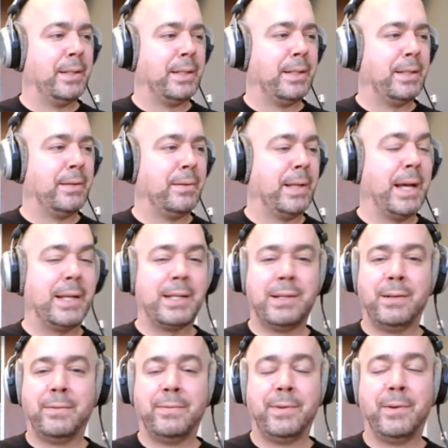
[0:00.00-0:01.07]
So last
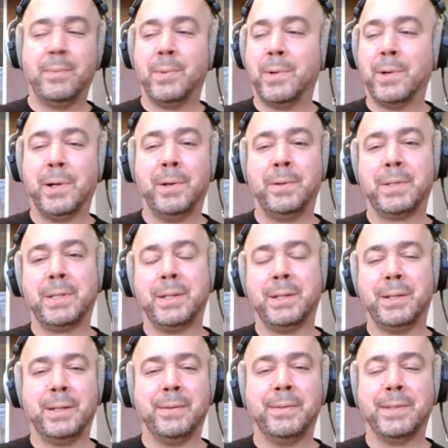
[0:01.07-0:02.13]
year, Phil Moore hosted,
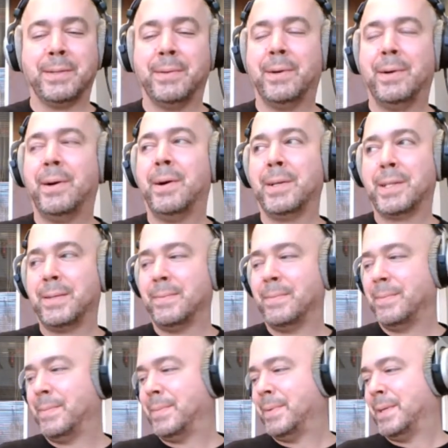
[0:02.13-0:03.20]
and it was awesome.
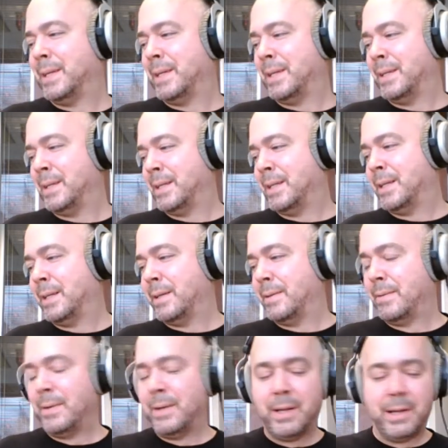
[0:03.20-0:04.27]
And
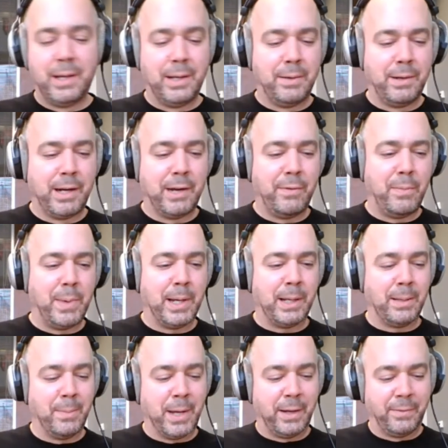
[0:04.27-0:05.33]
we're coming back
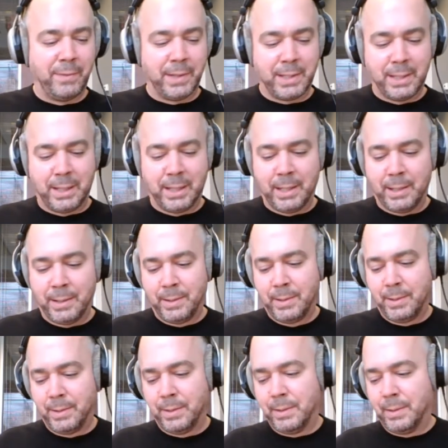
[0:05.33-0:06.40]
to MagFest again
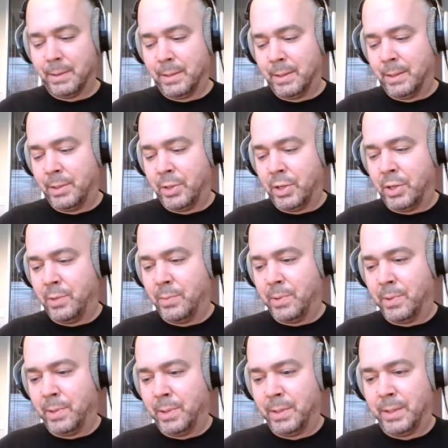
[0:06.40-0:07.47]
in
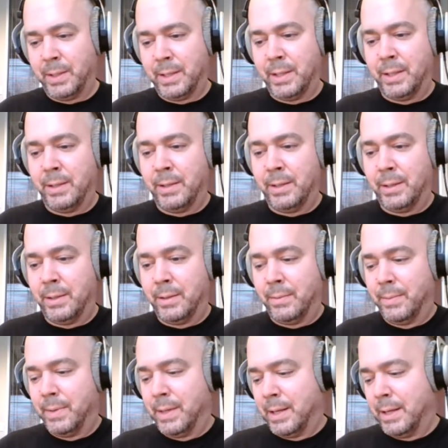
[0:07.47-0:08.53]
January, and
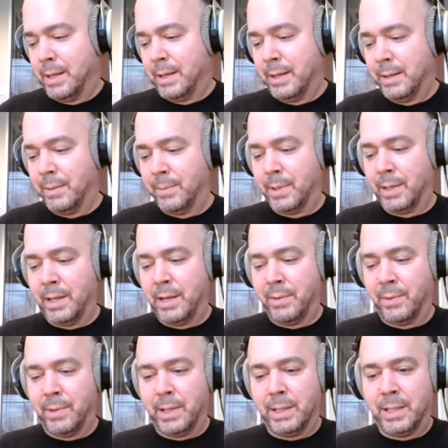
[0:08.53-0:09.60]
we're gonna have a
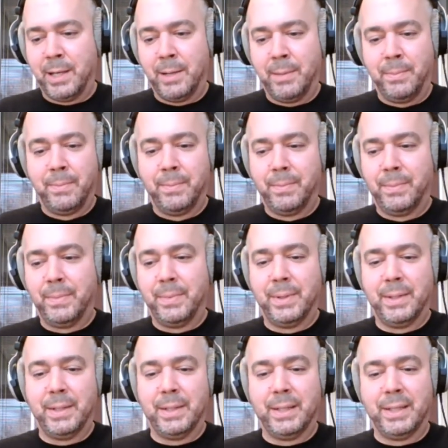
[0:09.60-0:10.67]
great time.
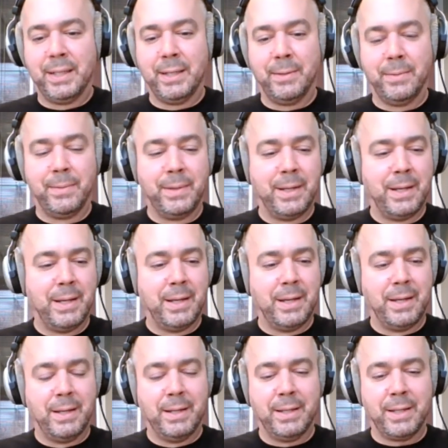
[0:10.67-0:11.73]
So
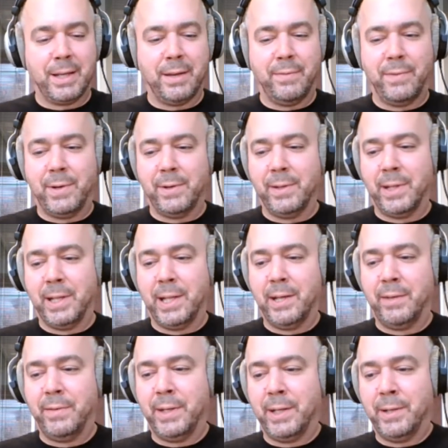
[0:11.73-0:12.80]
just gotta follow the
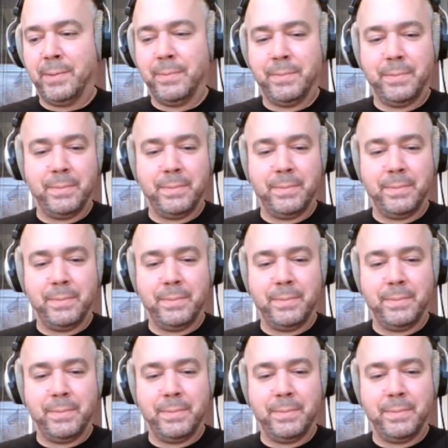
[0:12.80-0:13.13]
love, you know.